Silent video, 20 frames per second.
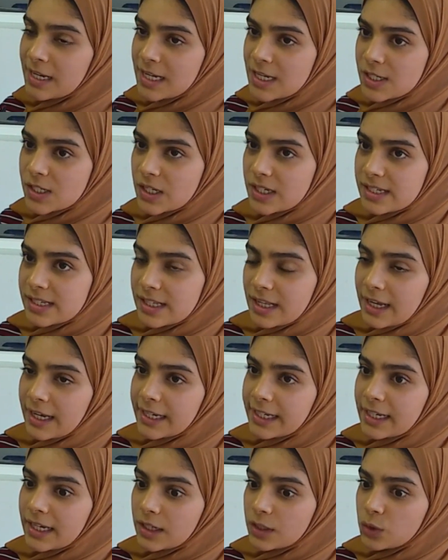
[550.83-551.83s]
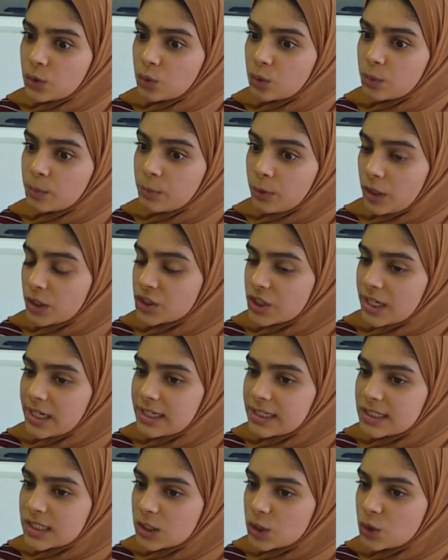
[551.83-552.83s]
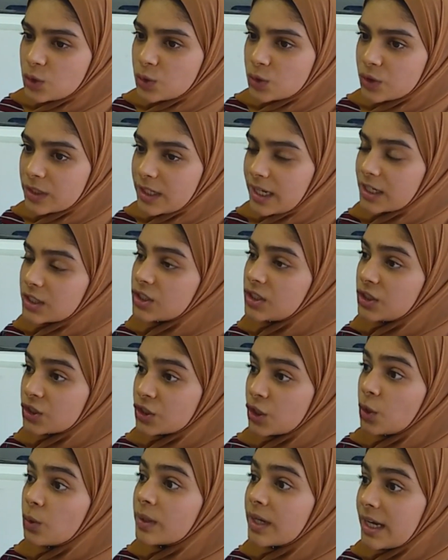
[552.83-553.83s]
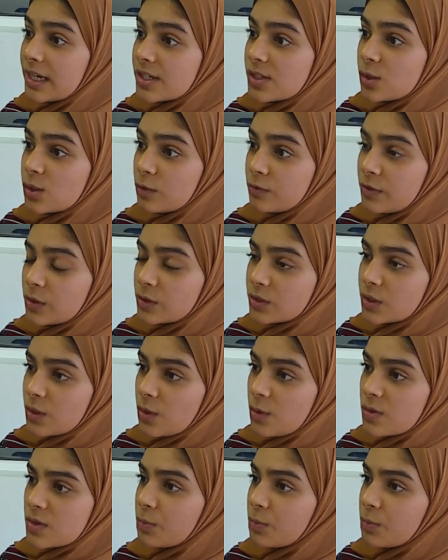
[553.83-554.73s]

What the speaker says: So he's like, your project, you could actually showcase your photos,